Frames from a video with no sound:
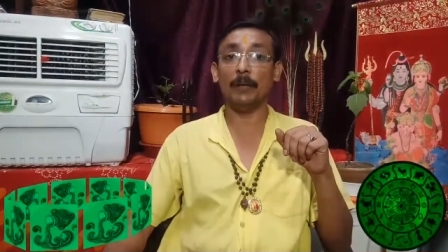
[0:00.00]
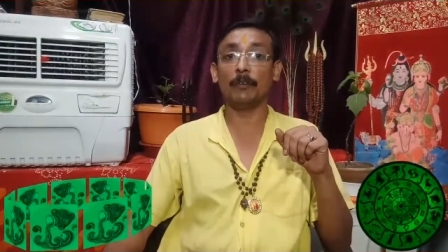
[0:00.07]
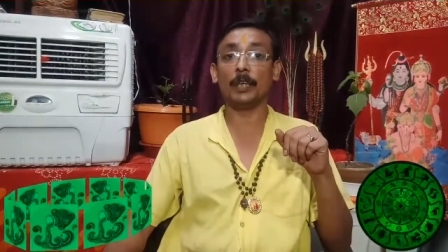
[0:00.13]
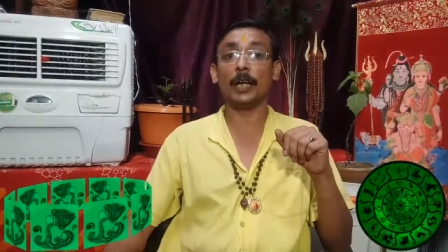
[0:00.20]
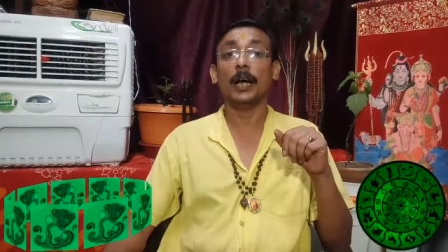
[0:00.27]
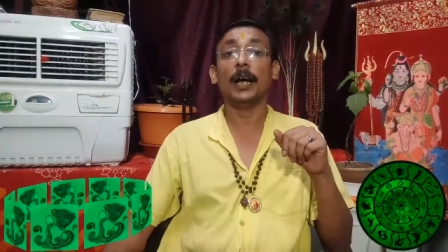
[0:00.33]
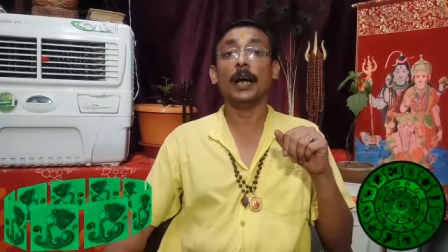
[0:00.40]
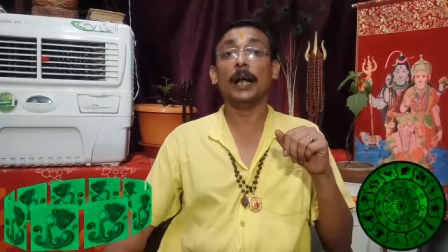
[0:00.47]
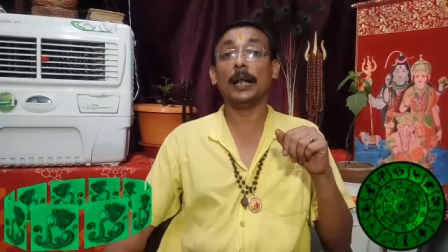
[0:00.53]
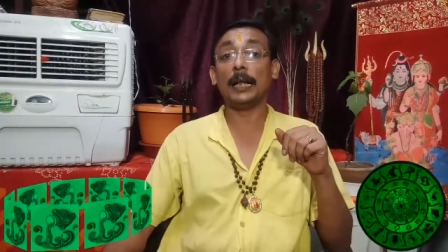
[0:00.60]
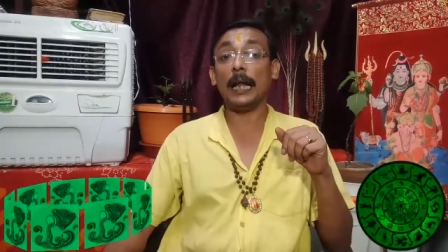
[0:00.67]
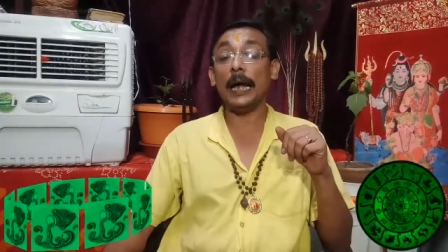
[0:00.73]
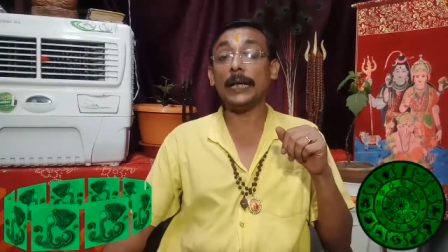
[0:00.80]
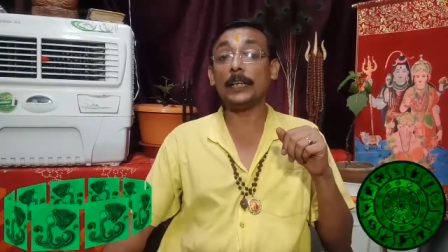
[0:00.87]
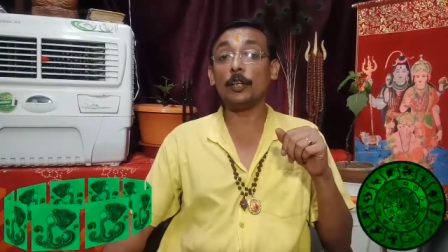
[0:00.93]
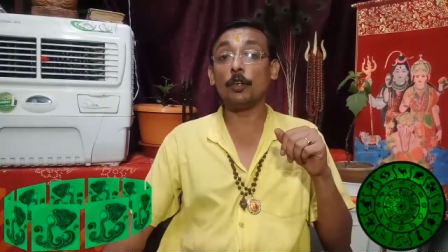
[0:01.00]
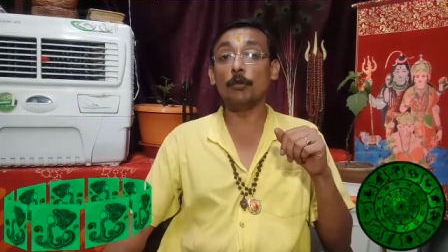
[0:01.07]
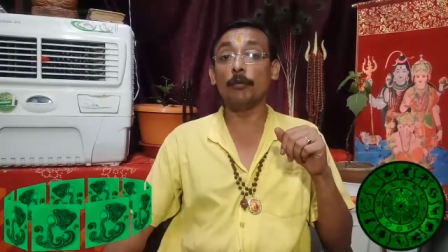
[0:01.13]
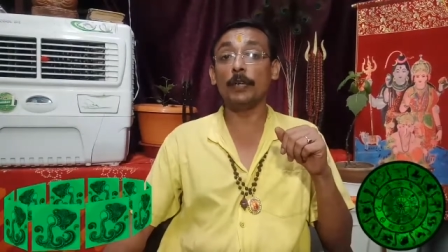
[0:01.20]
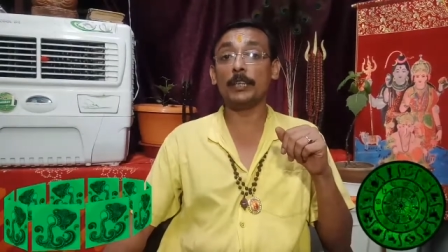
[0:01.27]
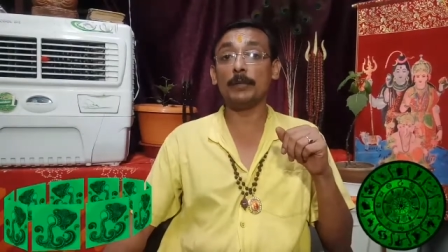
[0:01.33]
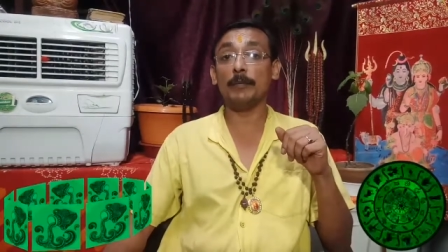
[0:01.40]
I would uh, like to
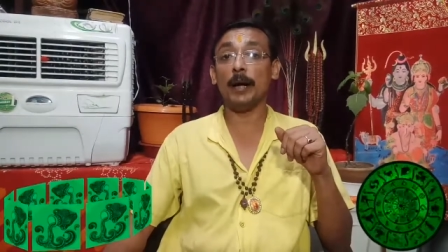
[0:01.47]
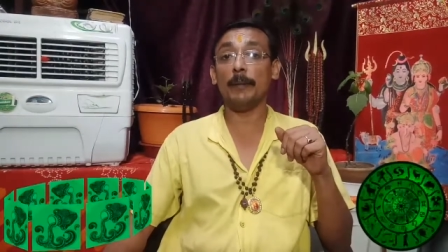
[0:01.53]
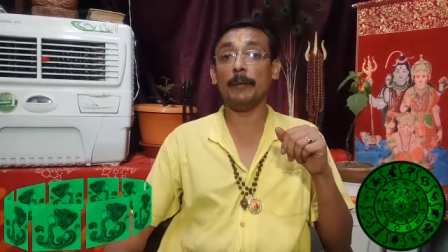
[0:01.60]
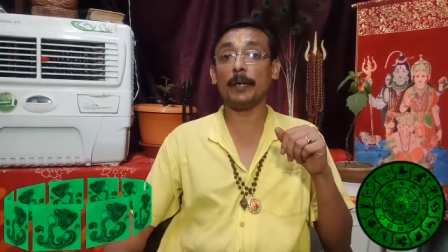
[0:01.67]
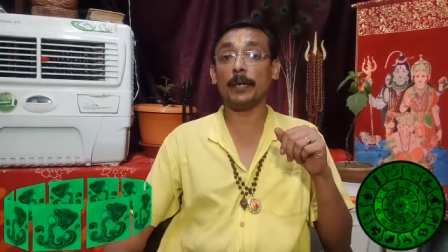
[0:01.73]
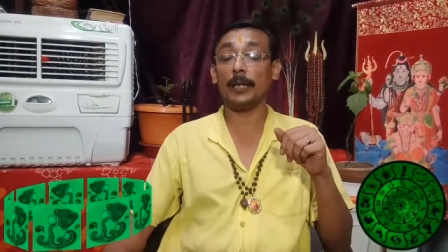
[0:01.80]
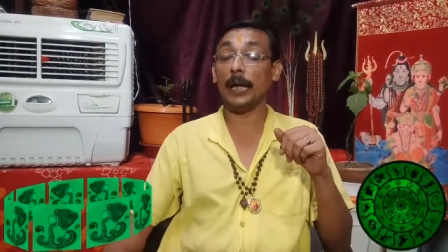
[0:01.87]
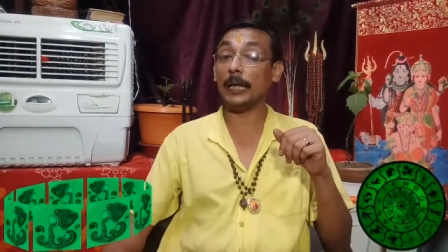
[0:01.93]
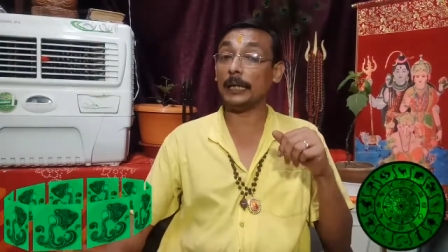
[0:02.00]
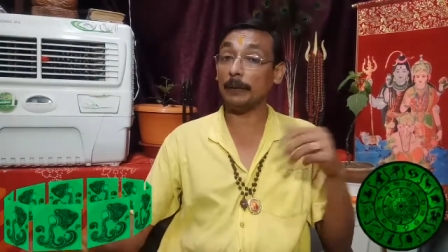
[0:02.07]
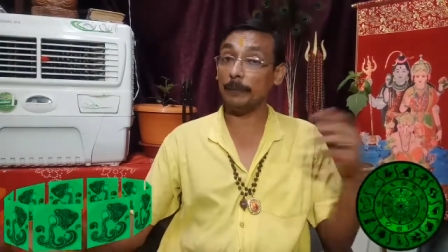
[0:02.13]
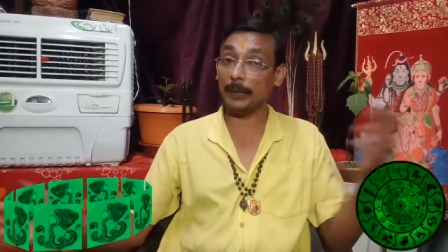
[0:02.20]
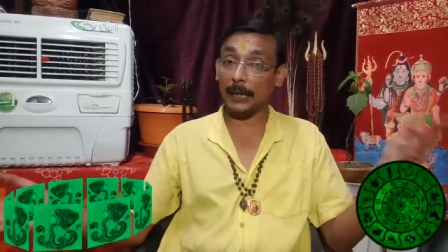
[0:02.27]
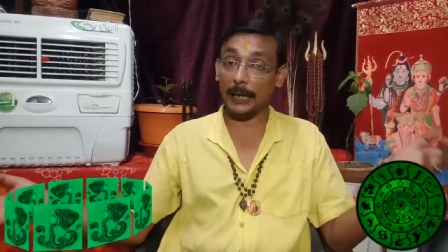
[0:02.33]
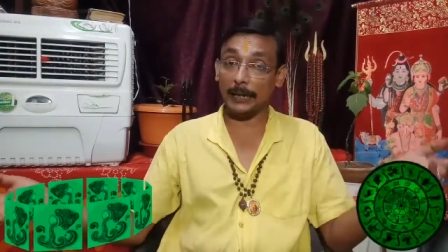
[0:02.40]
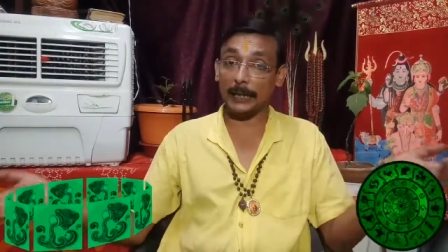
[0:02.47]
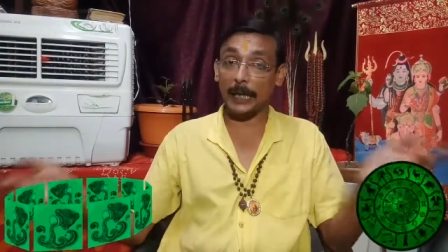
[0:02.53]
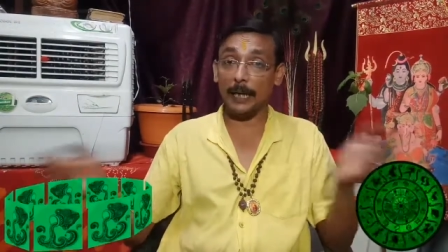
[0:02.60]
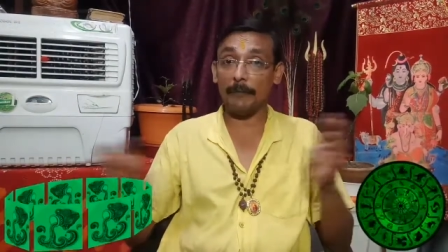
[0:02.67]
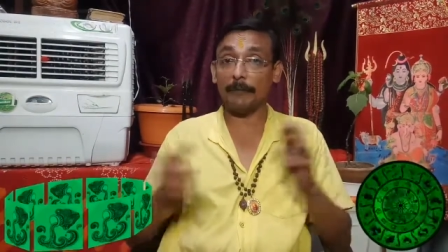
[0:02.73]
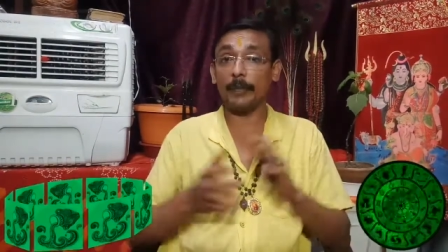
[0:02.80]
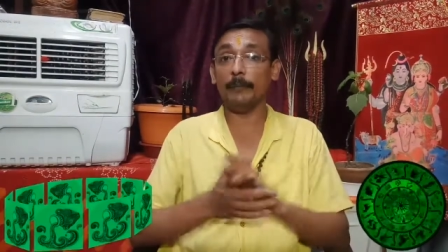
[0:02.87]
wish Ma Bagala Devi, like
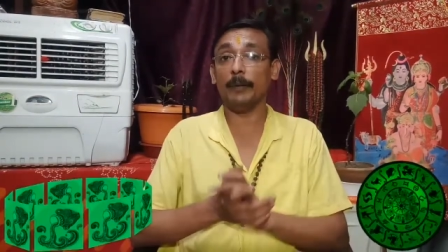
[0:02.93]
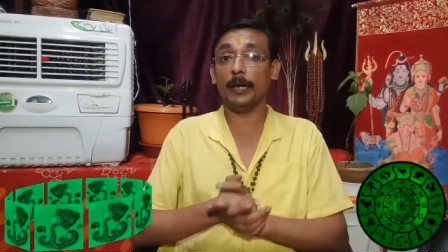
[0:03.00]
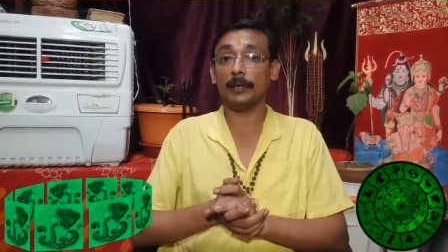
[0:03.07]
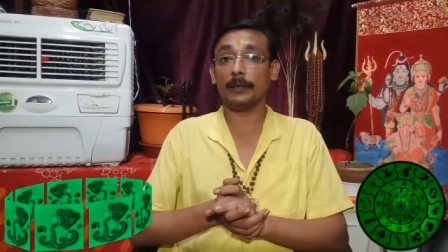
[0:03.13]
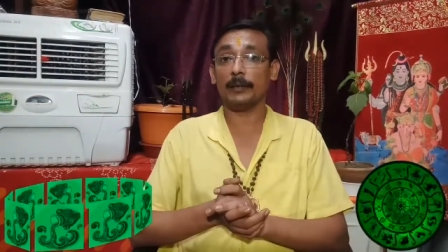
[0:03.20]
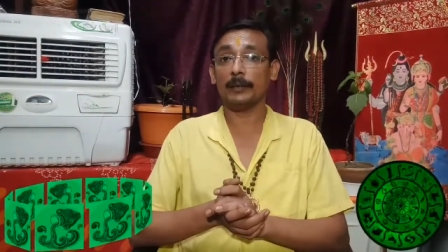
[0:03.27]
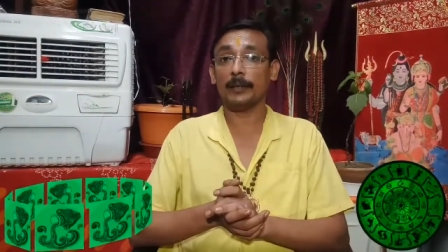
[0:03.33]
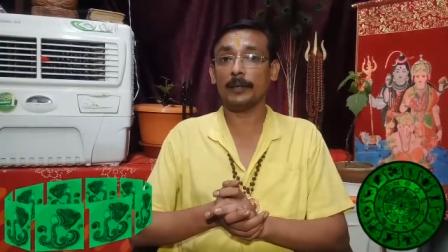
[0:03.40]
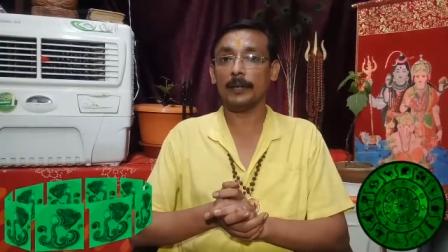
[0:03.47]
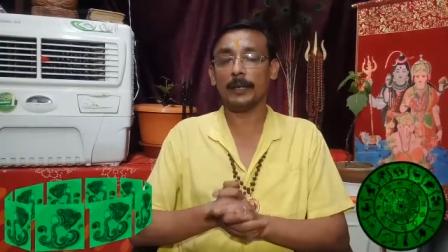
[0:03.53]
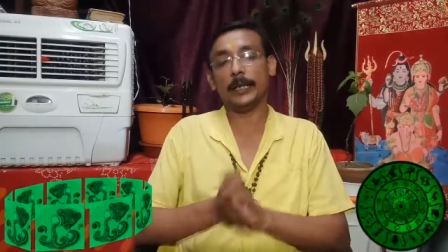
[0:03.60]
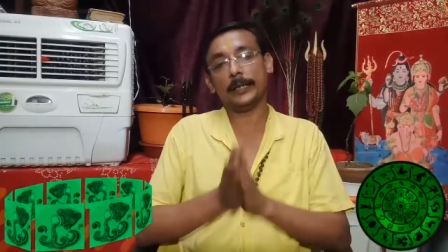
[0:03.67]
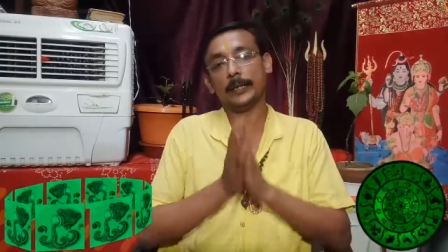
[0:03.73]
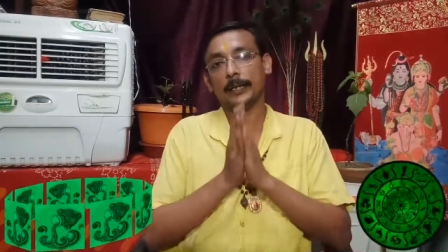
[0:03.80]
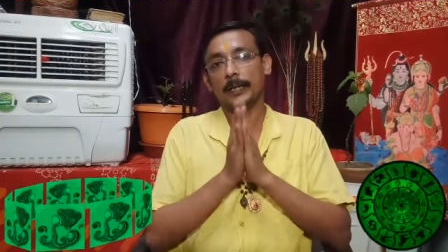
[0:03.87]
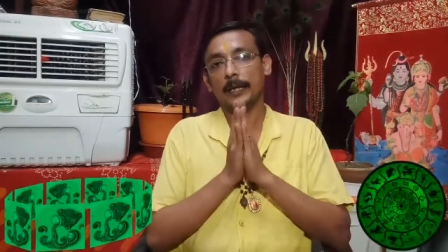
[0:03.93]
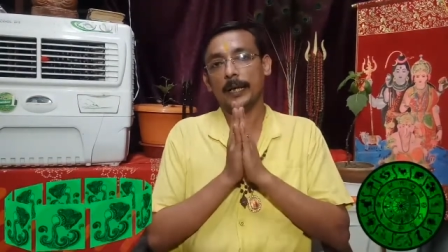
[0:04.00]
every month, let